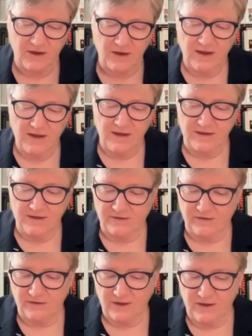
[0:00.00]
is
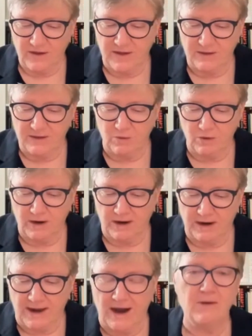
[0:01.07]
that we're
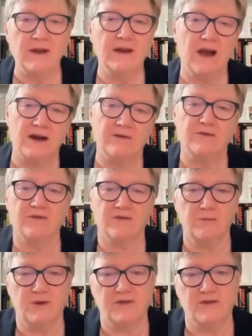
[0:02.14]
allowing conferences of
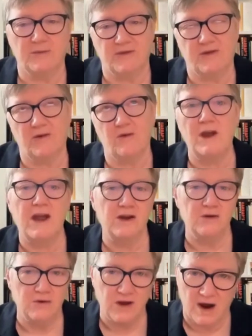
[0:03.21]
bishops to create new
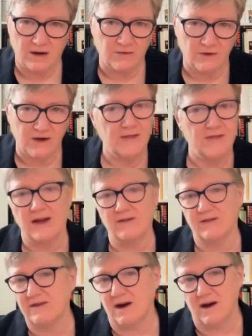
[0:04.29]
doctrine. That's
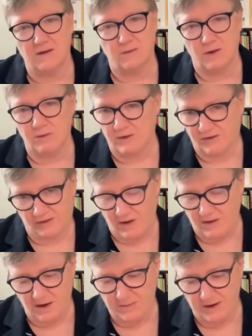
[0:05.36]
not what we're
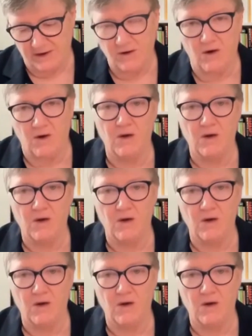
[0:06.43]
talking about at all.